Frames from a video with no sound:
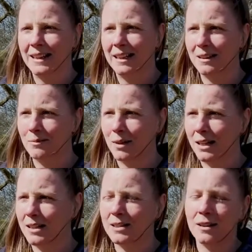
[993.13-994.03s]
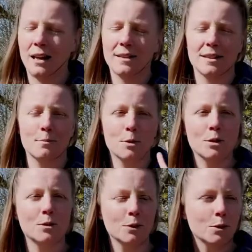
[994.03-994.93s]
It has this
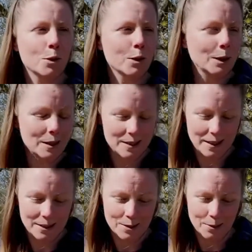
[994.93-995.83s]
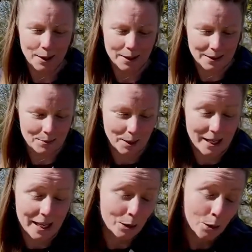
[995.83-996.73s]
beautiful coconut scent as well, and the
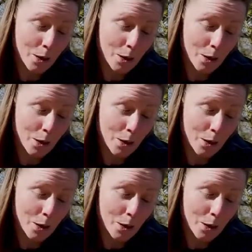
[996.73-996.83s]
bright yellow